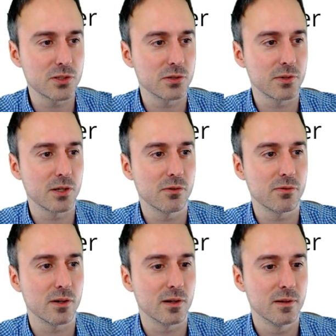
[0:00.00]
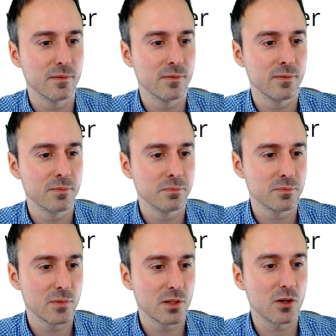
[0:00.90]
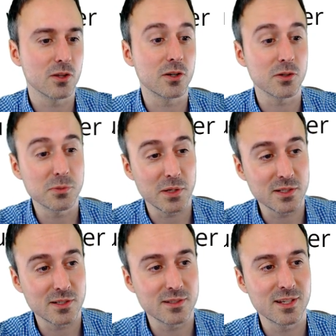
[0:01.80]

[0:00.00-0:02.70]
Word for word: Should we go for call the Ghostbusters?